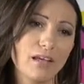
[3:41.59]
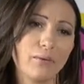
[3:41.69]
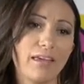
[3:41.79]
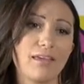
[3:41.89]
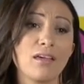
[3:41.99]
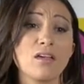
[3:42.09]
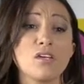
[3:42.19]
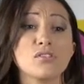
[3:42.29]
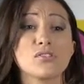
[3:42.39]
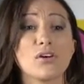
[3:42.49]
Okay,
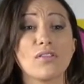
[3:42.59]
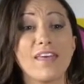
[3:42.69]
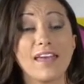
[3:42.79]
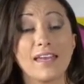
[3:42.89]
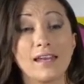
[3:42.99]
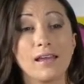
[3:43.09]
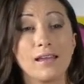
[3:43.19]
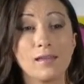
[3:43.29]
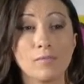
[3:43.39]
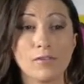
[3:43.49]
so then
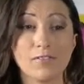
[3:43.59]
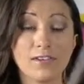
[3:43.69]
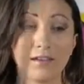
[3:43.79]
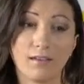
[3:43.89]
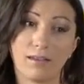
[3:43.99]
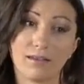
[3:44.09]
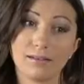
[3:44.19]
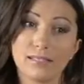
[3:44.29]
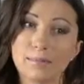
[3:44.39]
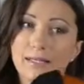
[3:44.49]
moving on,
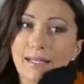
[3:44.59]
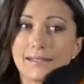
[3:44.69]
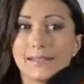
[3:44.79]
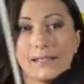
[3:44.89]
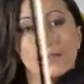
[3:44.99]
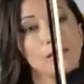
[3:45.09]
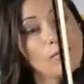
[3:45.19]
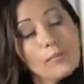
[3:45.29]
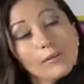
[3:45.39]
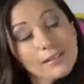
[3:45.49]
let's play that section
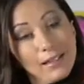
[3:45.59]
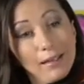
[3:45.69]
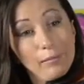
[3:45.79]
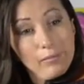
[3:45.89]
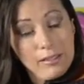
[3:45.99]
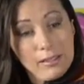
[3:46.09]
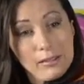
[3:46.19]
one more time.